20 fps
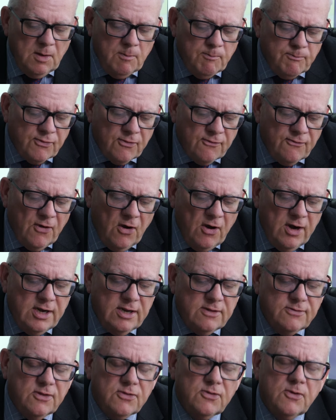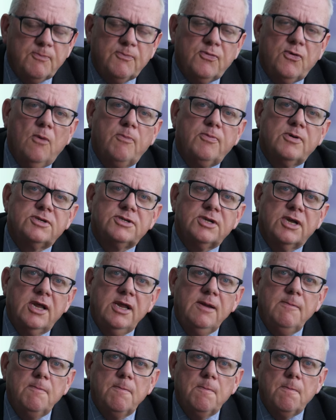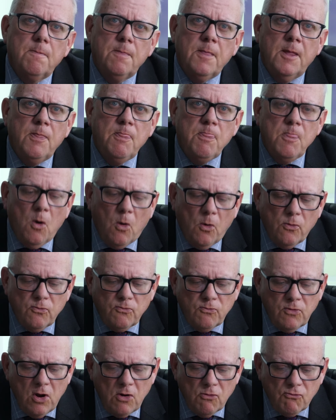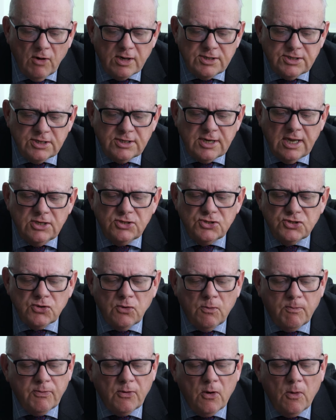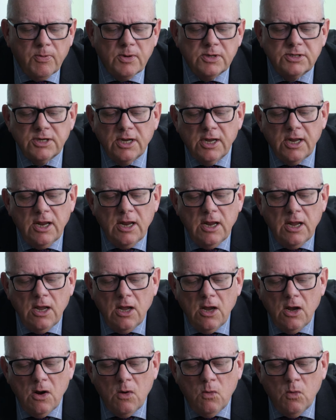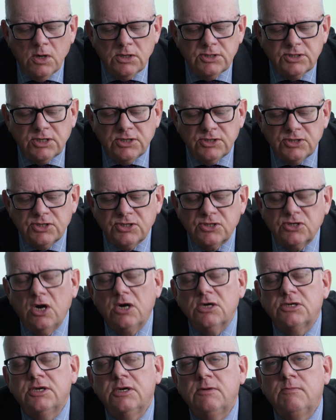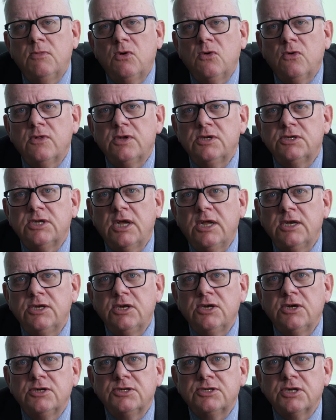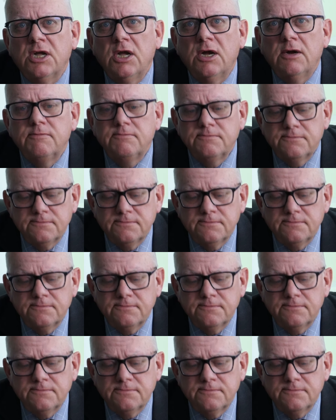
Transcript: provided that the property, the non-residential property, was constructed more than 10 years ago.